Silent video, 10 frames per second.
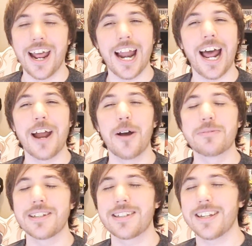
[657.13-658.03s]
And I
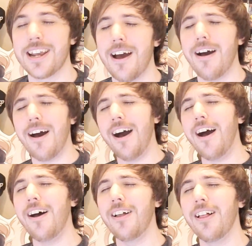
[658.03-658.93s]
hope to see
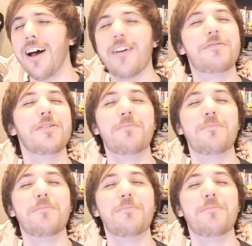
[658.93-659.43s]
all of you